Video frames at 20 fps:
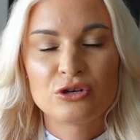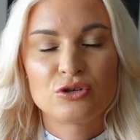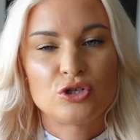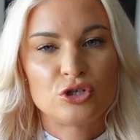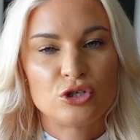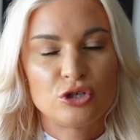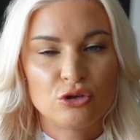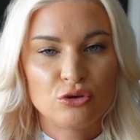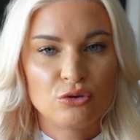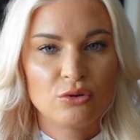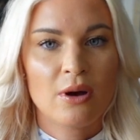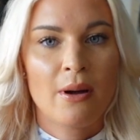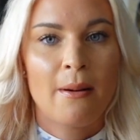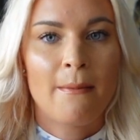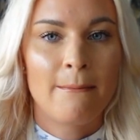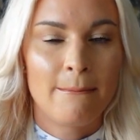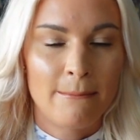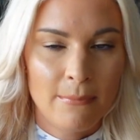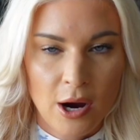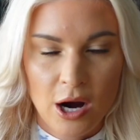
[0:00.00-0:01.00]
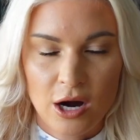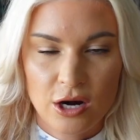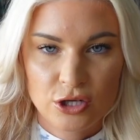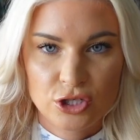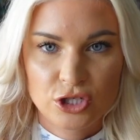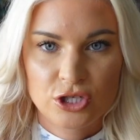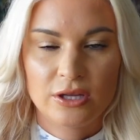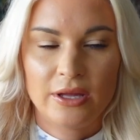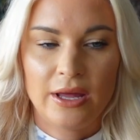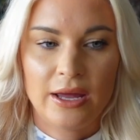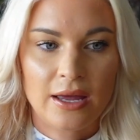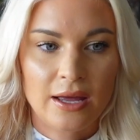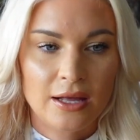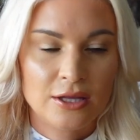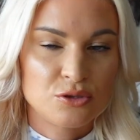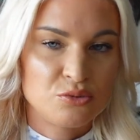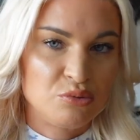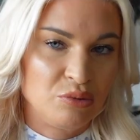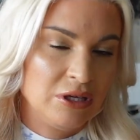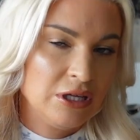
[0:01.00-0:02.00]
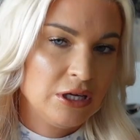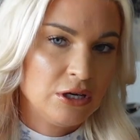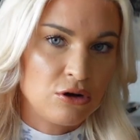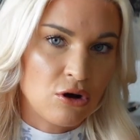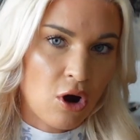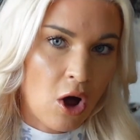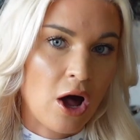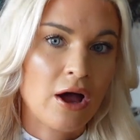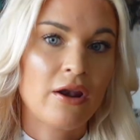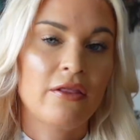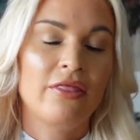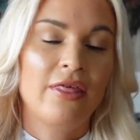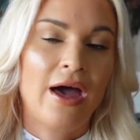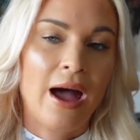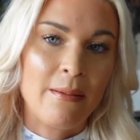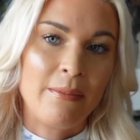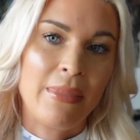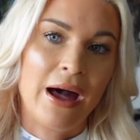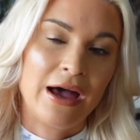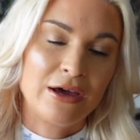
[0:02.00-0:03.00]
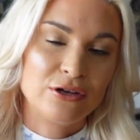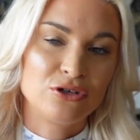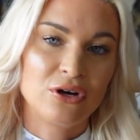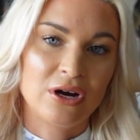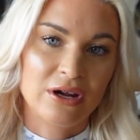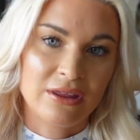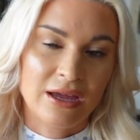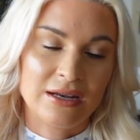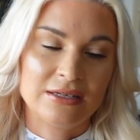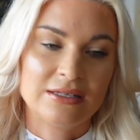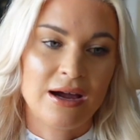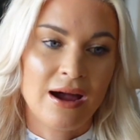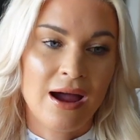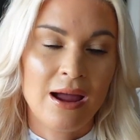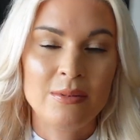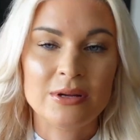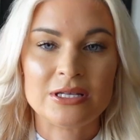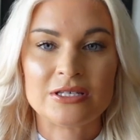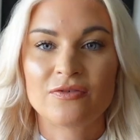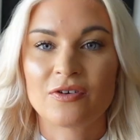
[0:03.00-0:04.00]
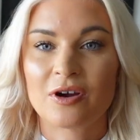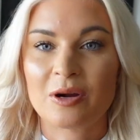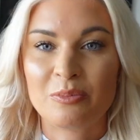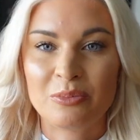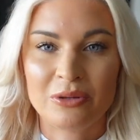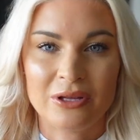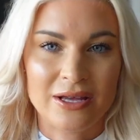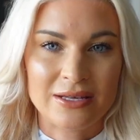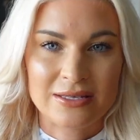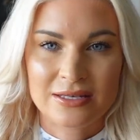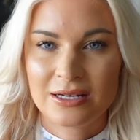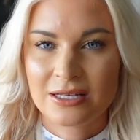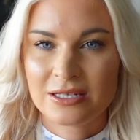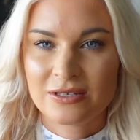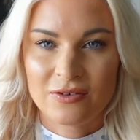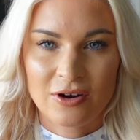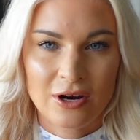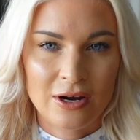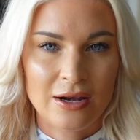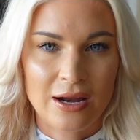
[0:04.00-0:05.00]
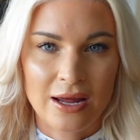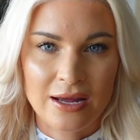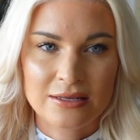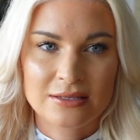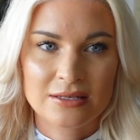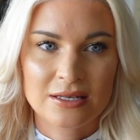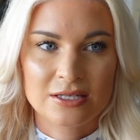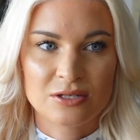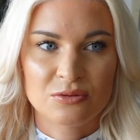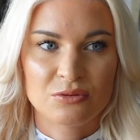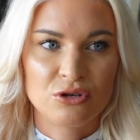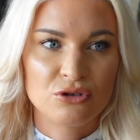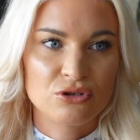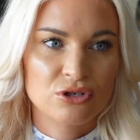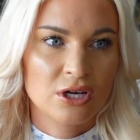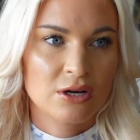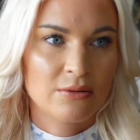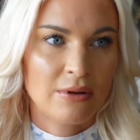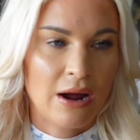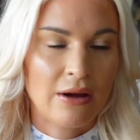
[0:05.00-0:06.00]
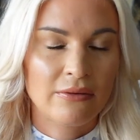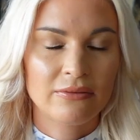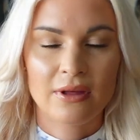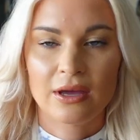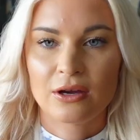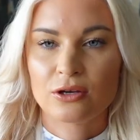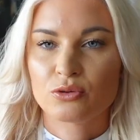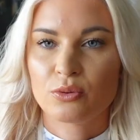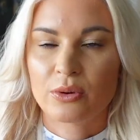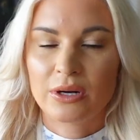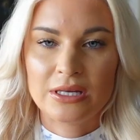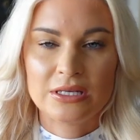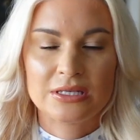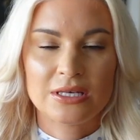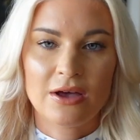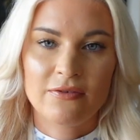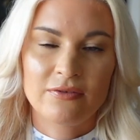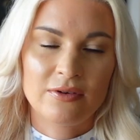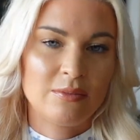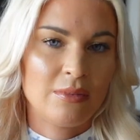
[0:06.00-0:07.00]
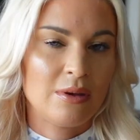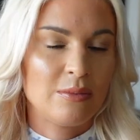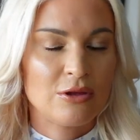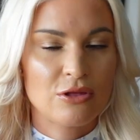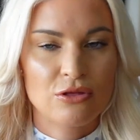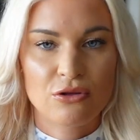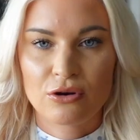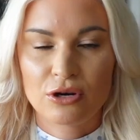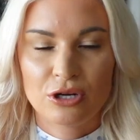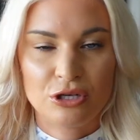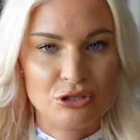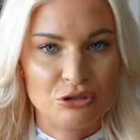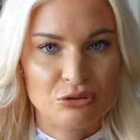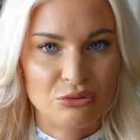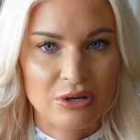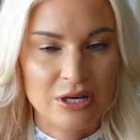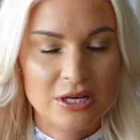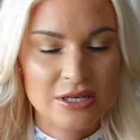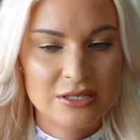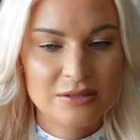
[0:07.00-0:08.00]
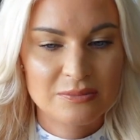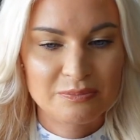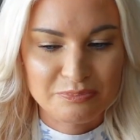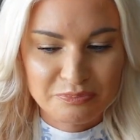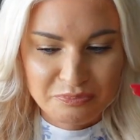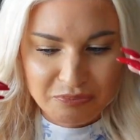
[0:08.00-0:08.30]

to March. Like, it's really not that bad during that time. It's very pleasant, it's very nice. It's usually around like 27, maybe 30 degrees,